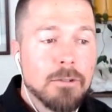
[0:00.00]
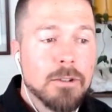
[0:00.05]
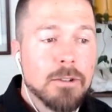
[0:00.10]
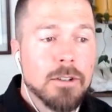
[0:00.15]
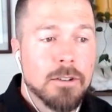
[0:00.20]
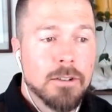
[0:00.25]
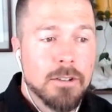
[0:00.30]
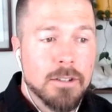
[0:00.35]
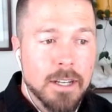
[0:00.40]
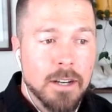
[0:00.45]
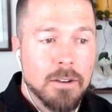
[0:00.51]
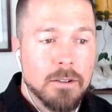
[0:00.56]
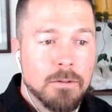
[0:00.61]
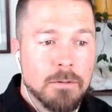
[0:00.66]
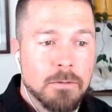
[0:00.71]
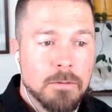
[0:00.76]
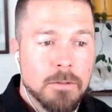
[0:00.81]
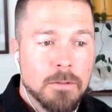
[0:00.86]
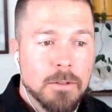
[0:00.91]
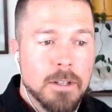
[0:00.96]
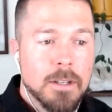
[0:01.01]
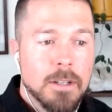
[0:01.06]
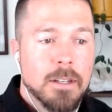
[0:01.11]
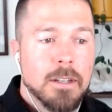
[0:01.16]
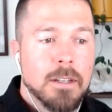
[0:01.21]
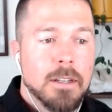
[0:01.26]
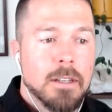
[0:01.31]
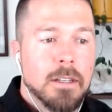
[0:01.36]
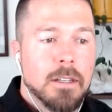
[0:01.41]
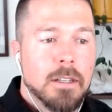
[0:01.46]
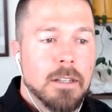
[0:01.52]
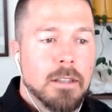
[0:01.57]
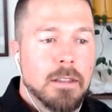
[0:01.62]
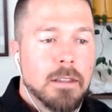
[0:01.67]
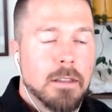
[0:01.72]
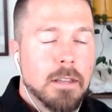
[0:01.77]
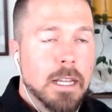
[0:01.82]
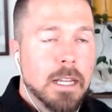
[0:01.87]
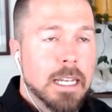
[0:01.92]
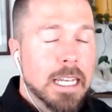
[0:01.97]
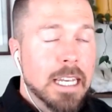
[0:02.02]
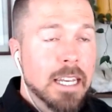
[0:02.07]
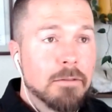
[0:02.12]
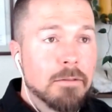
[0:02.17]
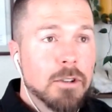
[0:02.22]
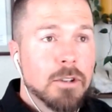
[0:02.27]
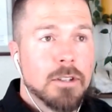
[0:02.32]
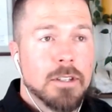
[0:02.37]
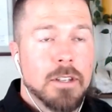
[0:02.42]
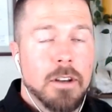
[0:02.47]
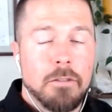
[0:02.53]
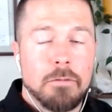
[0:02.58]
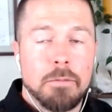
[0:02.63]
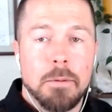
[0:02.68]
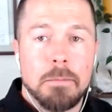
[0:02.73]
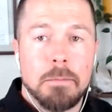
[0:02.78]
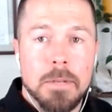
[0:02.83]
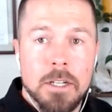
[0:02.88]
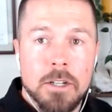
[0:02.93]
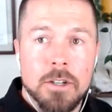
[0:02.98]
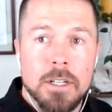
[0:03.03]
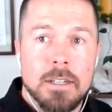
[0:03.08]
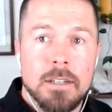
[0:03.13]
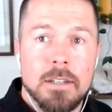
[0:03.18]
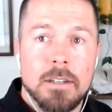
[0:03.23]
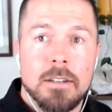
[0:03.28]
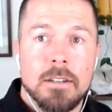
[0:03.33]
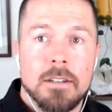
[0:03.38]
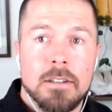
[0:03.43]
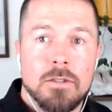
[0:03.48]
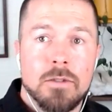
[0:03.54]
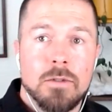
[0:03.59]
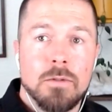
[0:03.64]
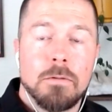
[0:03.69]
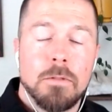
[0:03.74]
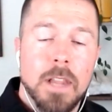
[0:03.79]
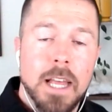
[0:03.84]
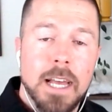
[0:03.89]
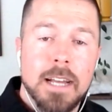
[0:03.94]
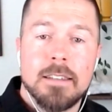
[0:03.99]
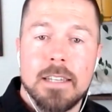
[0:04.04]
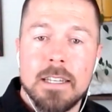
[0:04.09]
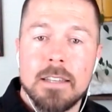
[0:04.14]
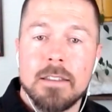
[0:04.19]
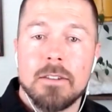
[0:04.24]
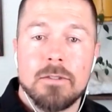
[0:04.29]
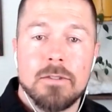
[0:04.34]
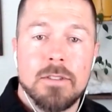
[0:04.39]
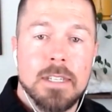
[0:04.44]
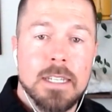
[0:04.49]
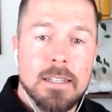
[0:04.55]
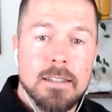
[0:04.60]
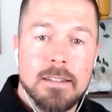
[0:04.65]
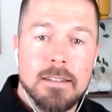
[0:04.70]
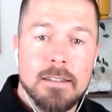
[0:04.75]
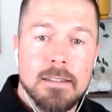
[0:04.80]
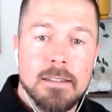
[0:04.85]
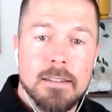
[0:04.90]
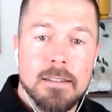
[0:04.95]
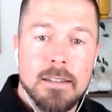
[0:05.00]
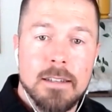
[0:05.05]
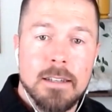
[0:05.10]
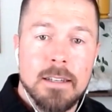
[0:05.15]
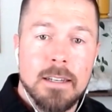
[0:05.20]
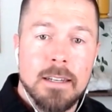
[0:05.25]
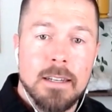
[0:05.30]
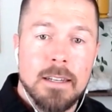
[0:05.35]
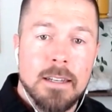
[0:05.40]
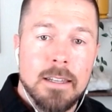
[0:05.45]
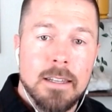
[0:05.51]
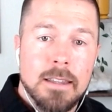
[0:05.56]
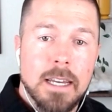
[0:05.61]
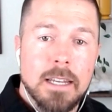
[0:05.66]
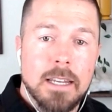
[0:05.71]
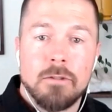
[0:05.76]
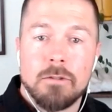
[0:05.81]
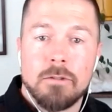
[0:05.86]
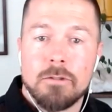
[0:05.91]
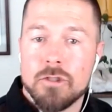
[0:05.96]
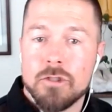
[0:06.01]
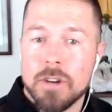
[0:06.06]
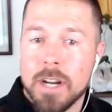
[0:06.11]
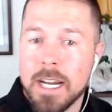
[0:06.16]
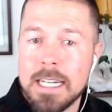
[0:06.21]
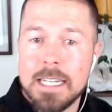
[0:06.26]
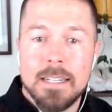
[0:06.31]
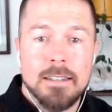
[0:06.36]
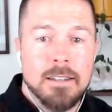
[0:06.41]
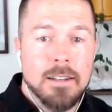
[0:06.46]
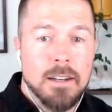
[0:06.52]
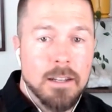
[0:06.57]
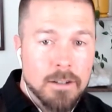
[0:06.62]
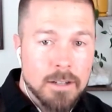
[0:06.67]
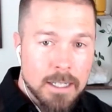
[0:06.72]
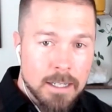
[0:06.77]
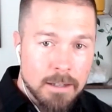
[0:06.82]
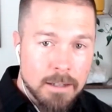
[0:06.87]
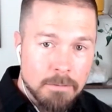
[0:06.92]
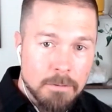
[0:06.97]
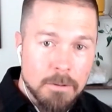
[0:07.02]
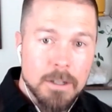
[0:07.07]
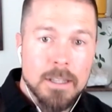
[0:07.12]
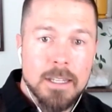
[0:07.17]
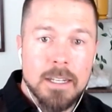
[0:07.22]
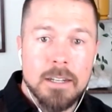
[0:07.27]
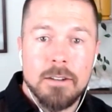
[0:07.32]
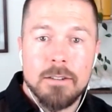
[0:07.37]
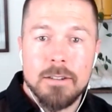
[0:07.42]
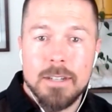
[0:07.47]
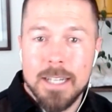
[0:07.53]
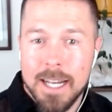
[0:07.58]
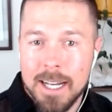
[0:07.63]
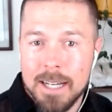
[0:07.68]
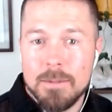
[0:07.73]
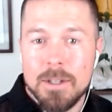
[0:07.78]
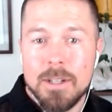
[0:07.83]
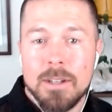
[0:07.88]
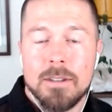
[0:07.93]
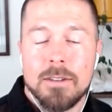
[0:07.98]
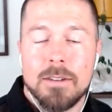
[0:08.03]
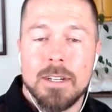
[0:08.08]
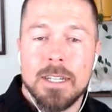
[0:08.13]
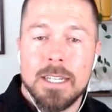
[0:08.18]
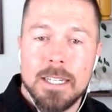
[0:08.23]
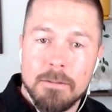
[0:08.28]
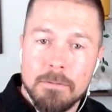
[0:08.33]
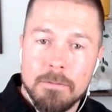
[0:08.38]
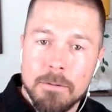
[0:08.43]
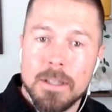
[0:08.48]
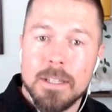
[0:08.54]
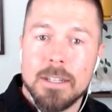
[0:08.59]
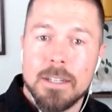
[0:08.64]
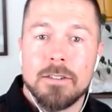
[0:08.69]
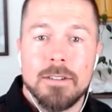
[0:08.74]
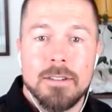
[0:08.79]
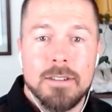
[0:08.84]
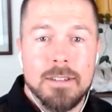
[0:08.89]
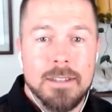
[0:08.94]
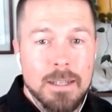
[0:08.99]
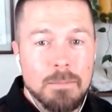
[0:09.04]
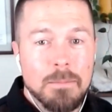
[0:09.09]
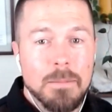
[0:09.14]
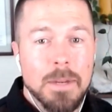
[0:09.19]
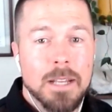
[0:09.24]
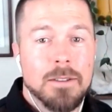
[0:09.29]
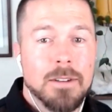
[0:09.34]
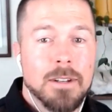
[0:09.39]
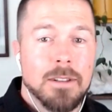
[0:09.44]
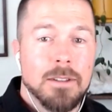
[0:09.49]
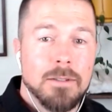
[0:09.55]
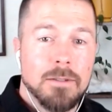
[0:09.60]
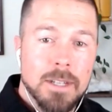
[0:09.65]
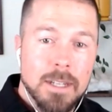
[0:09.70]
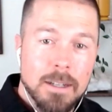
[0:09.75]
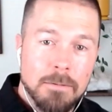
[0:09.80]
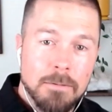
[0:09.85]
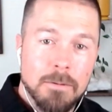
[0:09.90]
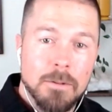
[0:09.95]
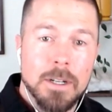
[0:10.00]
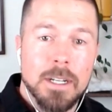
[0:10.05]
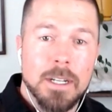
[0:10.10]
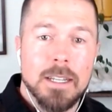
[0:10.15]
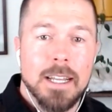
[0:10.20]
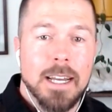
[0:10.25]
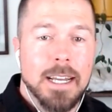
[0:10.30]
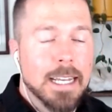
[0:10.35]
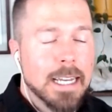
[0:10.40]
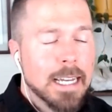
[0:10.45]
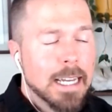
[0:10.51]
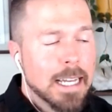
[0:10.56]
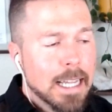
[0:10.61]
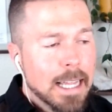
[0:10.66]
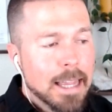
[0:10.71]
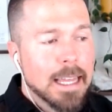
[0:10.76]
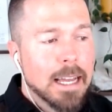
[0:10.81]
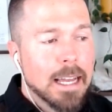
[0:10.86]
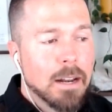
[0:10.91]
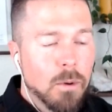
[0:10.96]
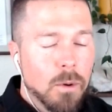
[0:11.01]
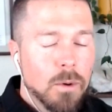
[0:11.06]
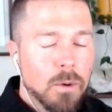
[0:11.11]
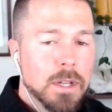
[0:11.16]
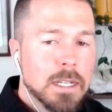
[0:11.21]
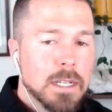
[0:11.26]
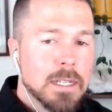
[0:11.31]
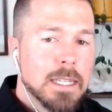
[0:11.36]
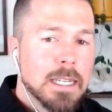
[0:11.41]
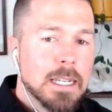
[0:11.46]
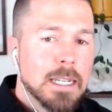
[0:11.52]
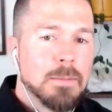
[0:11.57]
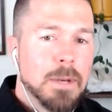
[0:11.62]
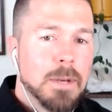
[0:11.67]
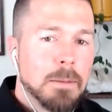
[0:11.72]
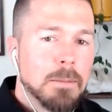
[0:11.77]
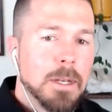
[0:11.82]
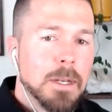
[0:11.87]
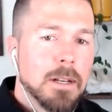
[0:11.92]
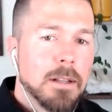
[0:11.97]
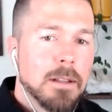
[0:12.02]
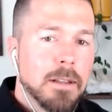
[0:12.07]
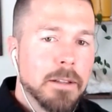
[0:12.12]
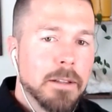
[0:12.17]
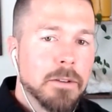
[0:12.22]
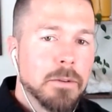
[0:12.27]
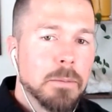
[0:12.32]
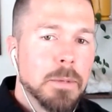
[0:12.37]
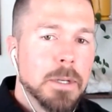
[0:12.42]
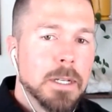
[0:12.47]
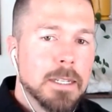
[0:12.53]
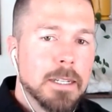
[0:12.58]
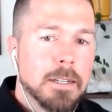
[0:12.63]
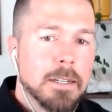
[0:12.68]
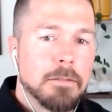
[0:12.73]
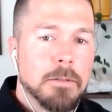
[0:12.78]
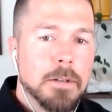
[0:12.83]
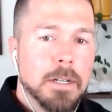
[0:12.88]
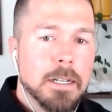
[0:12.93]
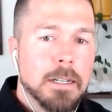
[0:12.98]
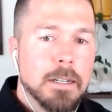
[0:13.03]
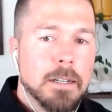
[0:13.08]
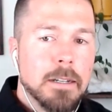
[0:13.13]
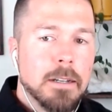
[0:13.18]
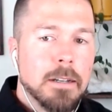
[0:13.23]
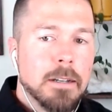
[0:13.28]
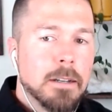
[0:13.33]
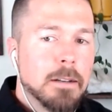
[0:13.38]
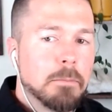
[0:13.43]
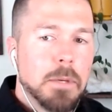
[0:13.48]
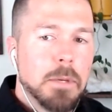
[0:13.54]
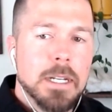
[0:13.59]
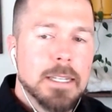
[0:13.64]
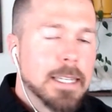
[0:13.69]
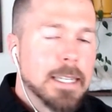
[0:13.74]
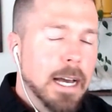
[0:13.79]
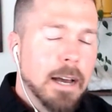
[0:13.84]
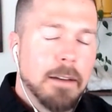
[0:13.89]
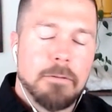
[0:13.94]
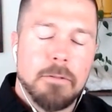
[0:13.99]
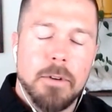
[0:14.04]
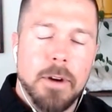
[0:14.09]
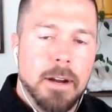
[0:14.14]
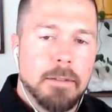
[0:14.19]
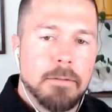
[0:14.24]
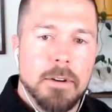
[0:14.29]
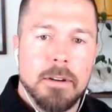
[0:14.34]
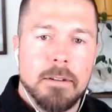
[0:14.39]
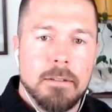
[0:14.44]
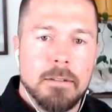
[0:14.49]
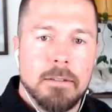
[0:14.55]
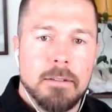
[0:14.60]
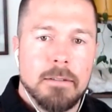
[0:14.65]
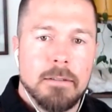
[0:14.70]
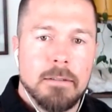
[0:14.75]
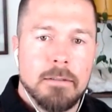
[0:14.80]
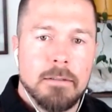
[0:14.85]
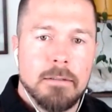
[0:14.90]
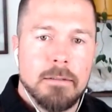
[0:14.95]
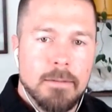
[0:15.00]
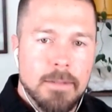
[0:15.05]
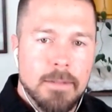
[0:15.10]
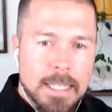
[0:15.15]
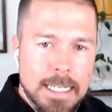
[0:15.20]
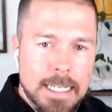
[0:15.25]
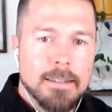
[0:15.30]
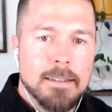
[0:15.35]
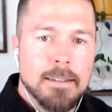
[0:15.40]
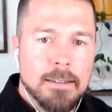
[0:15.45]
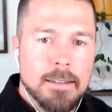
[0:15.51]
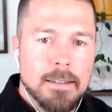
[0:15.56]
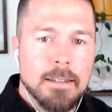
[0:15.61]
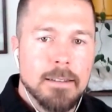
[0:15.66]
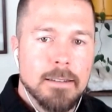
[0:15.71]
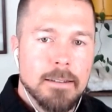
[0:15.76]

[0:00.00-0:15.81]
and give yourself permission to flex in those seasons that your training is going to look different, that your time is going to look different, that your sleep may look a little different, like that all these things may be a little bit different, but it's not forever. It's a season. It's a season.